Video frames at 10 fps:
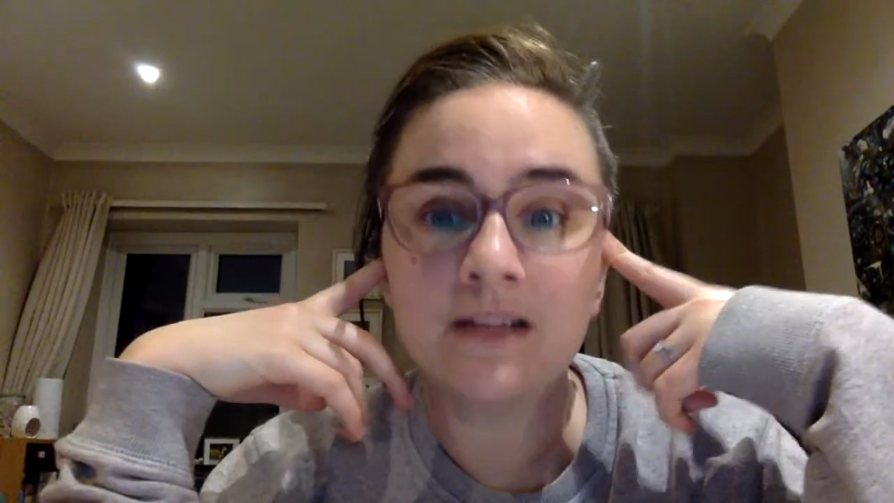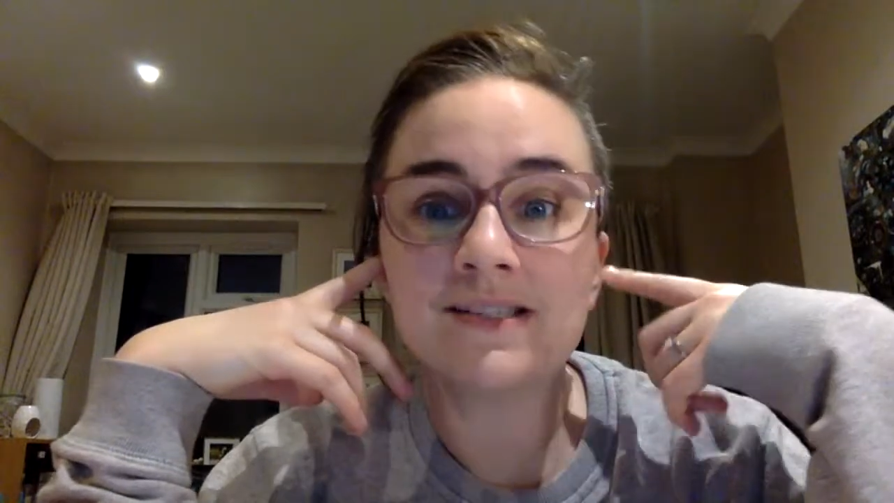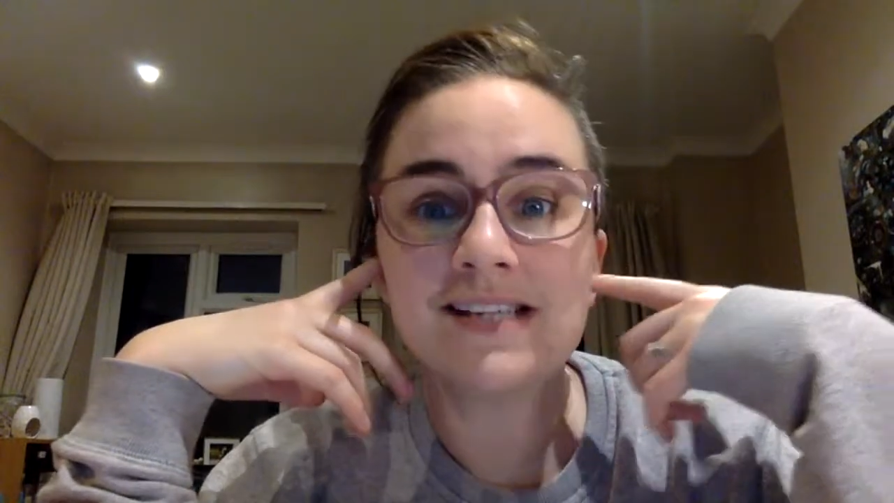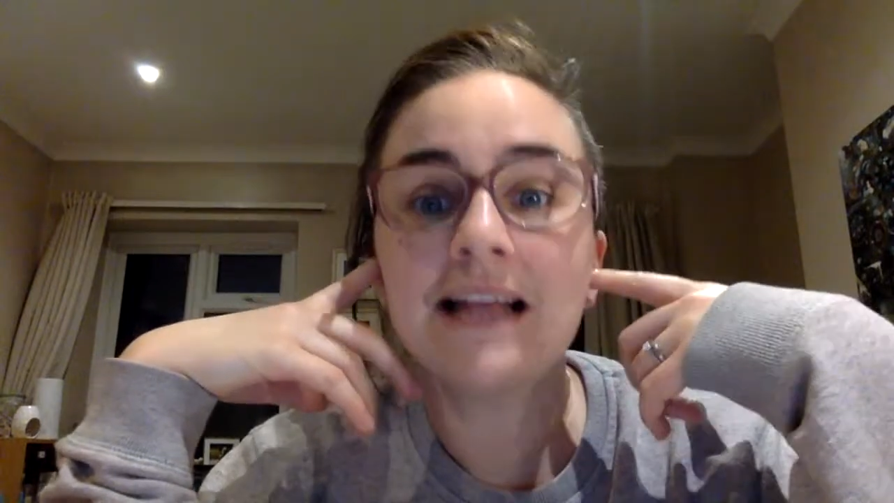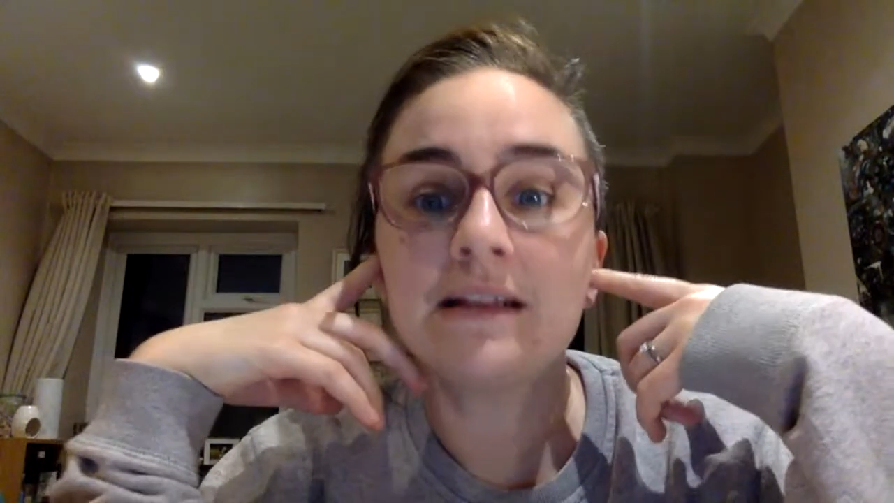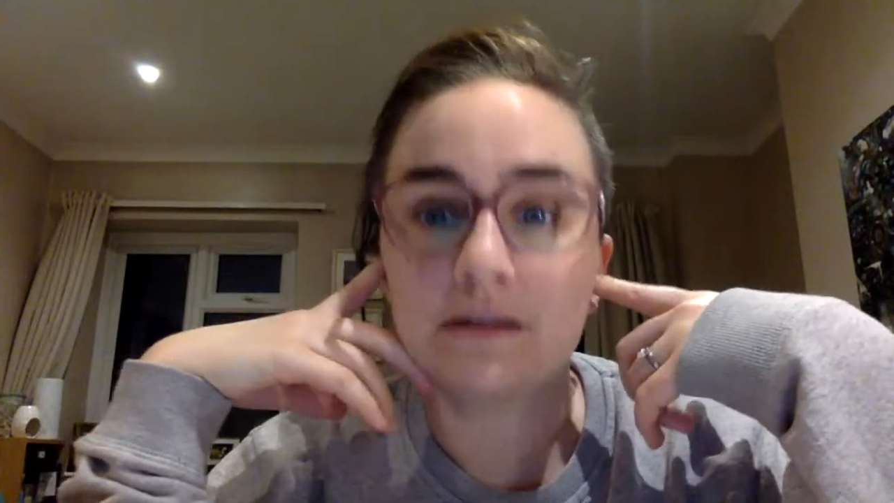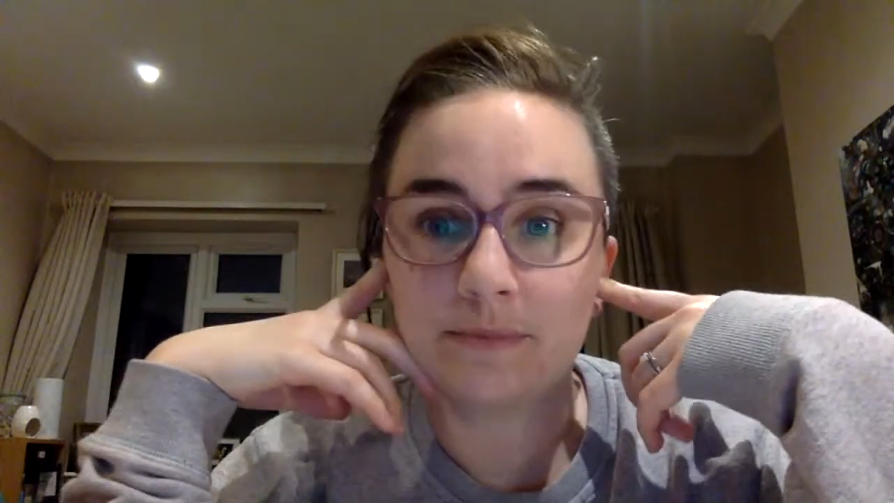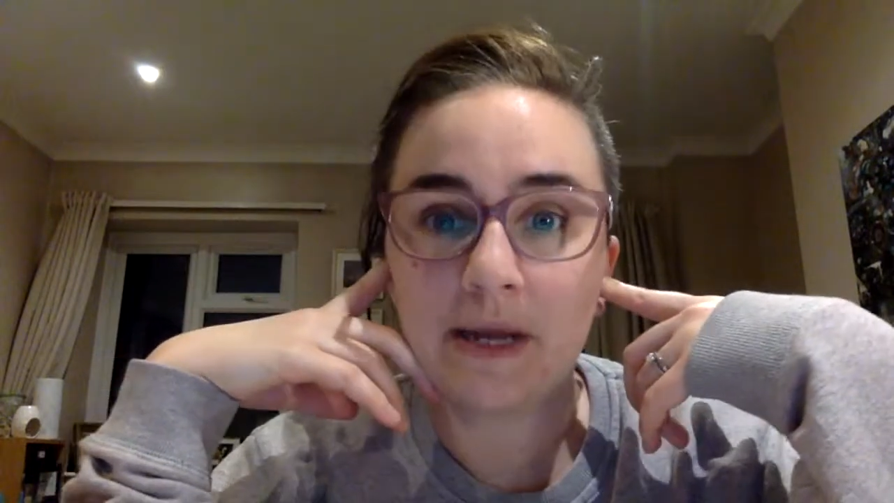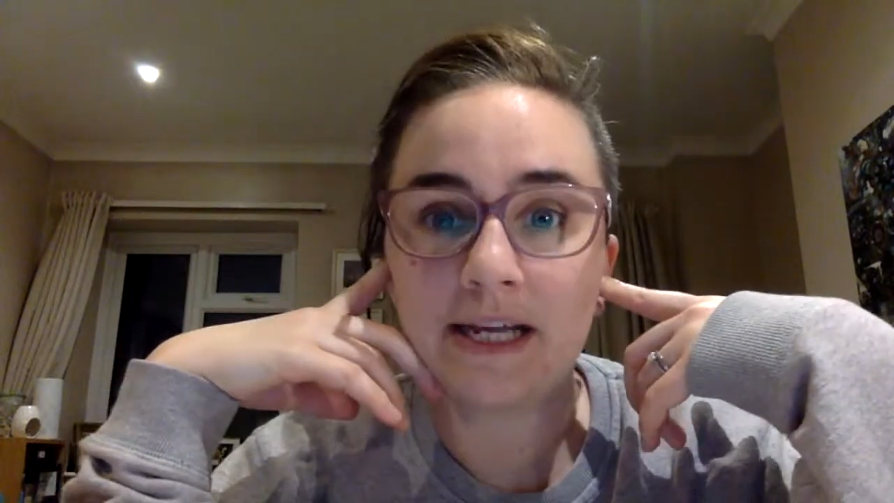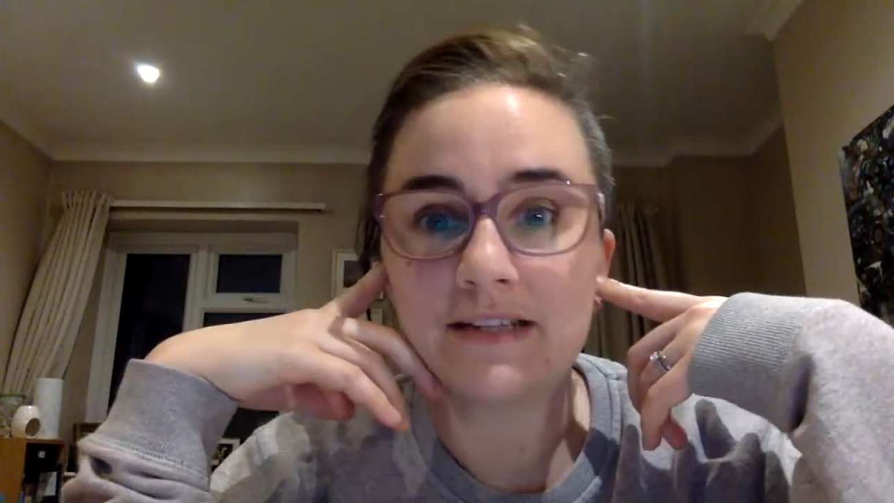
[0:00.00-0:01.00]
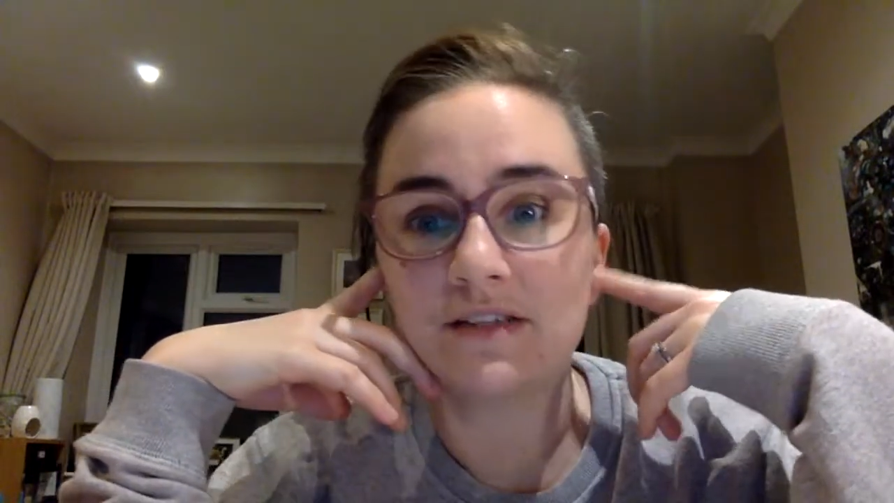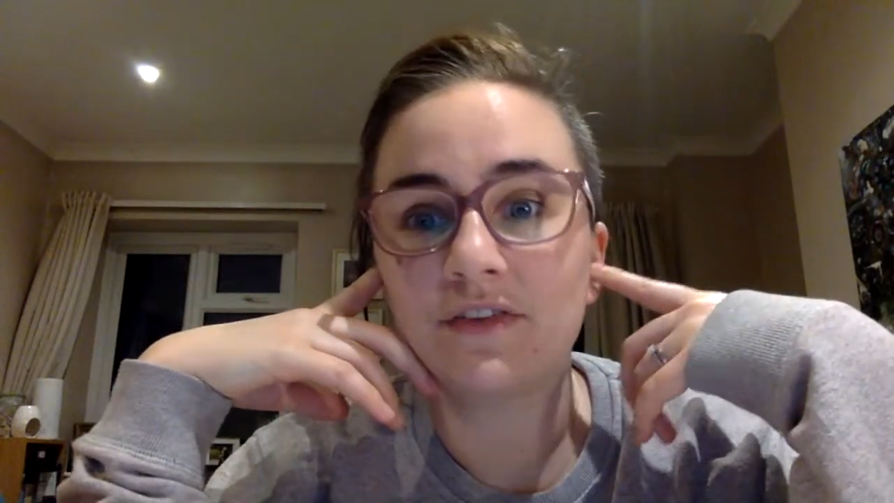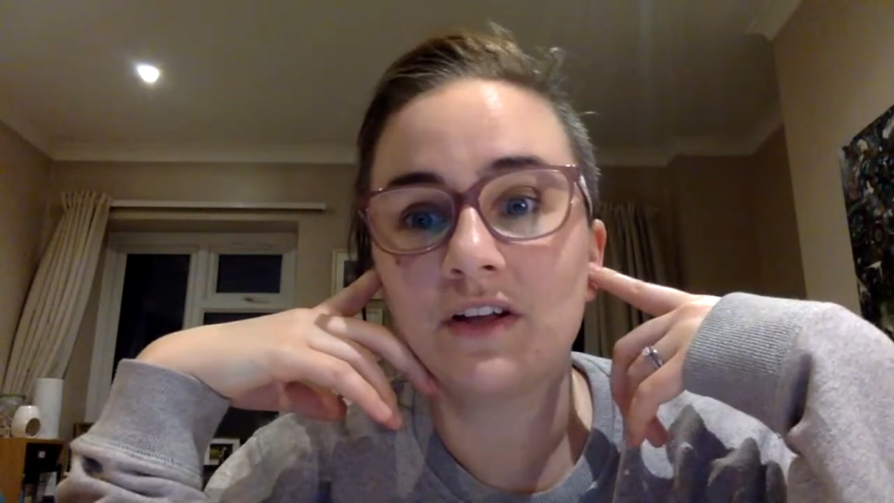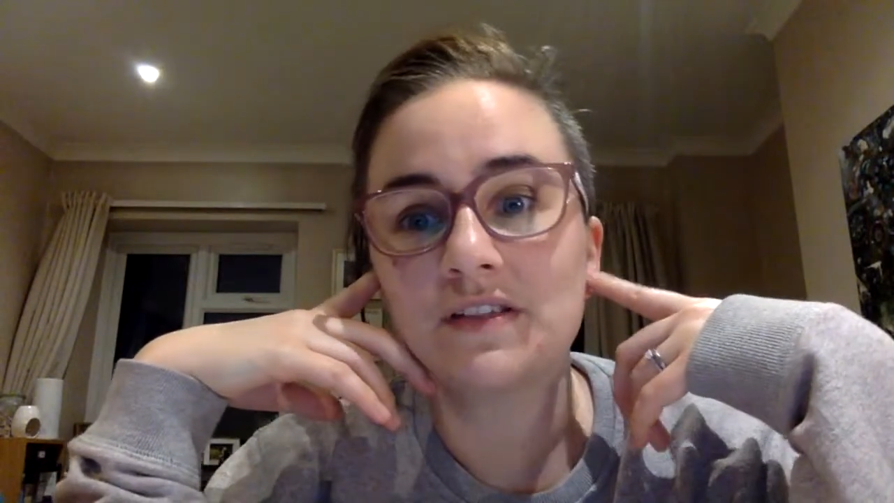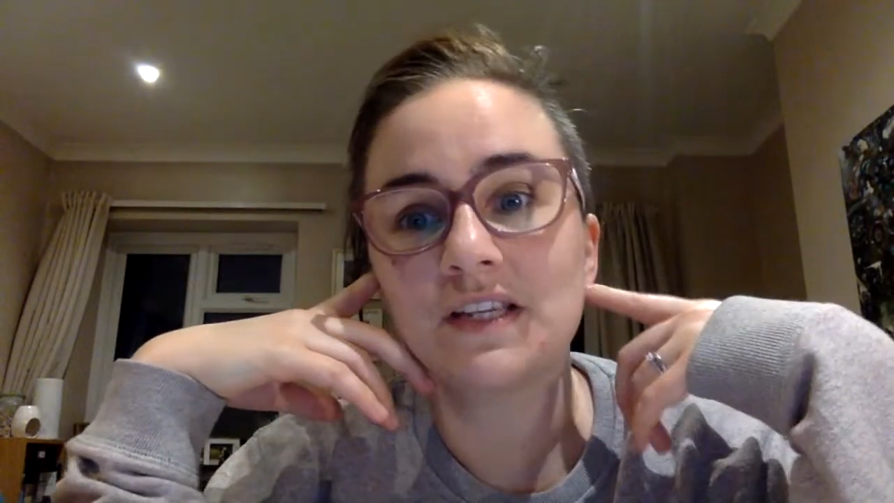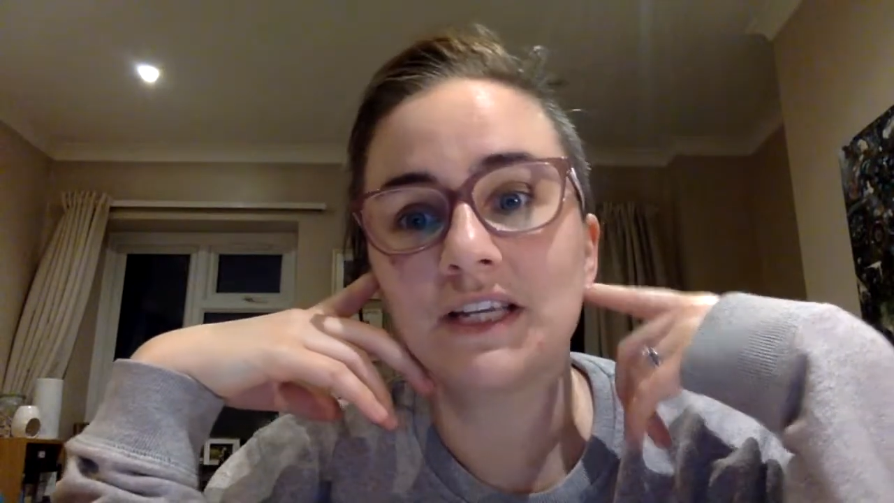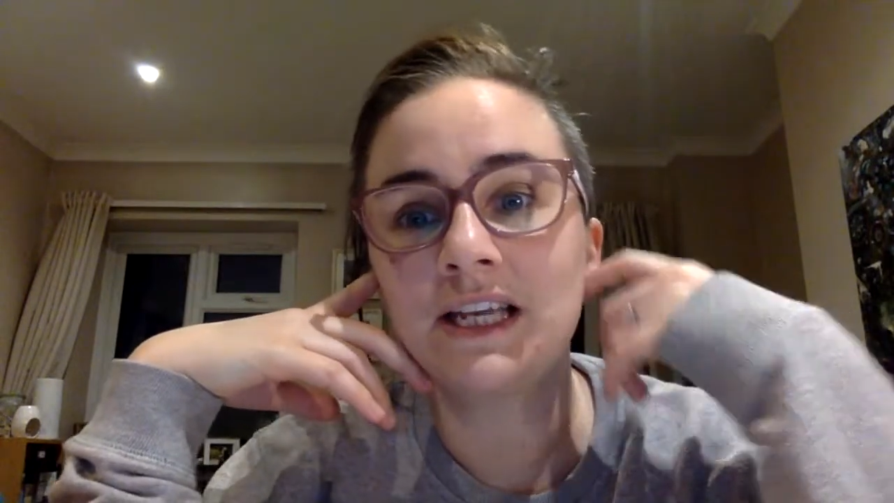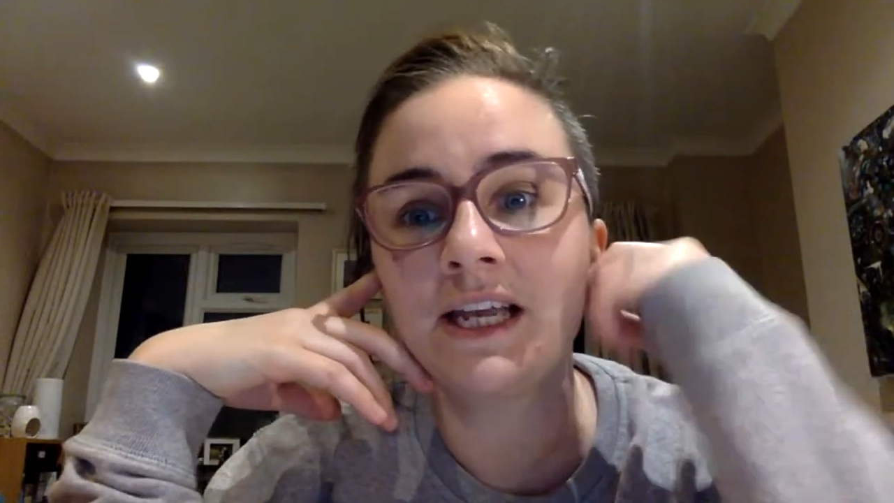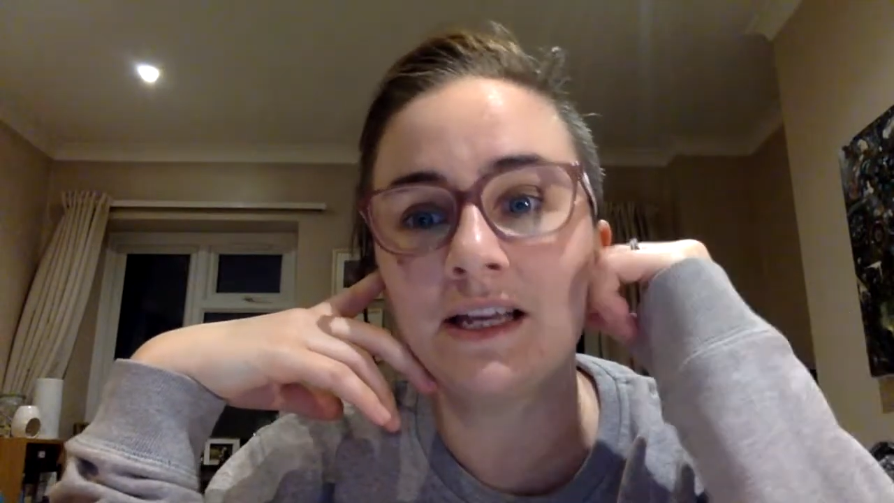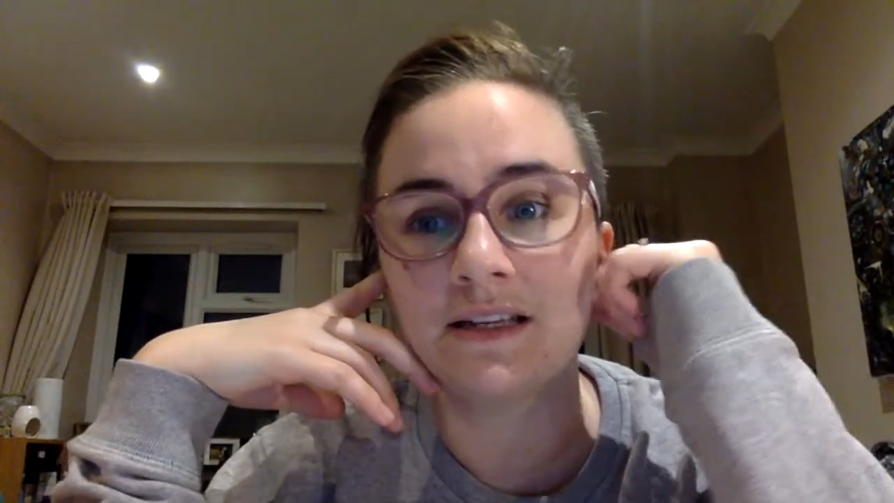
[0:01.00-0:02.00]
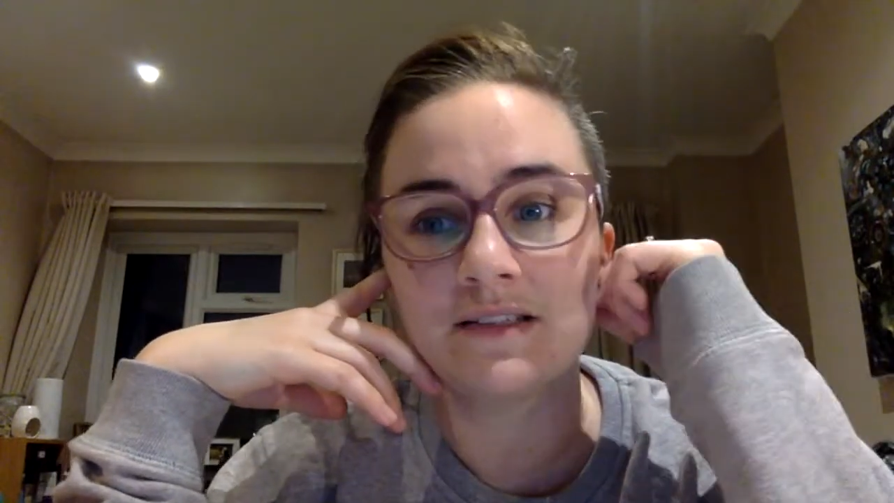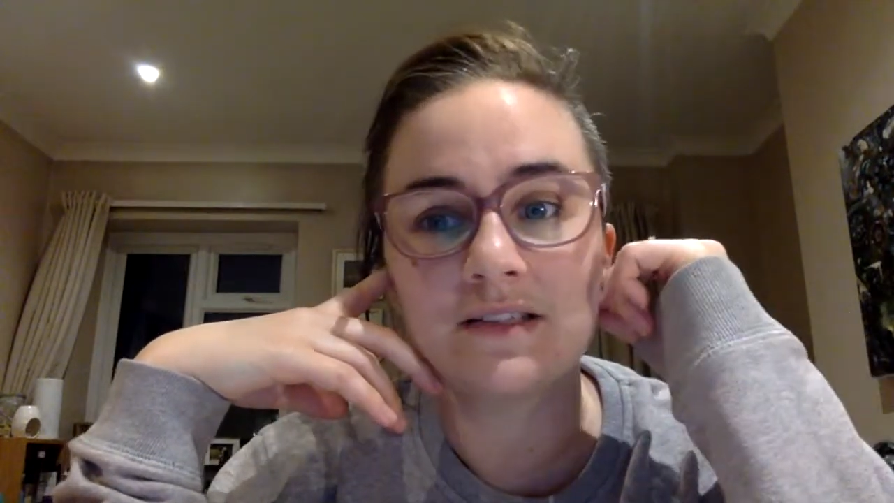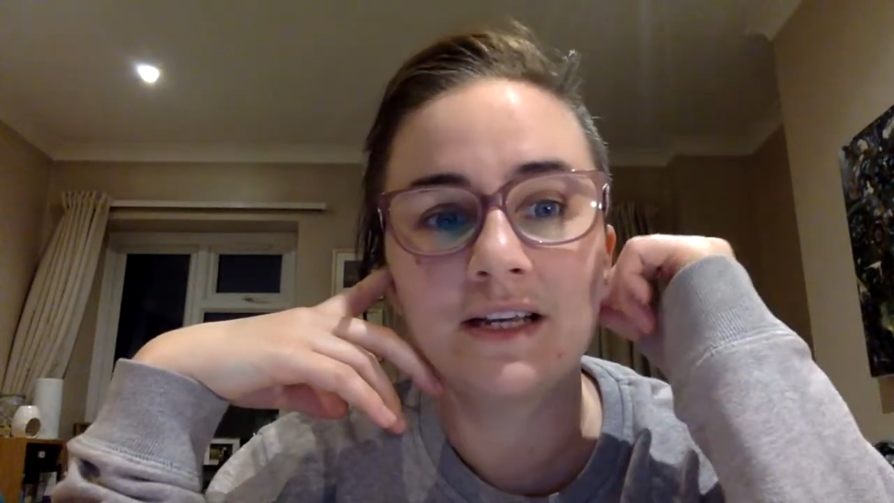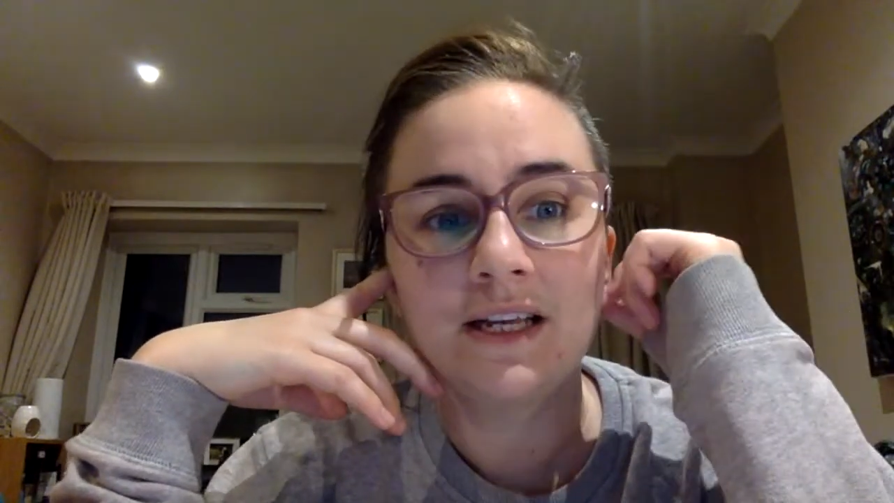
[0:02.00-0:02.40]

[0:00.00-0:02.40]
unsettled by his advancing years.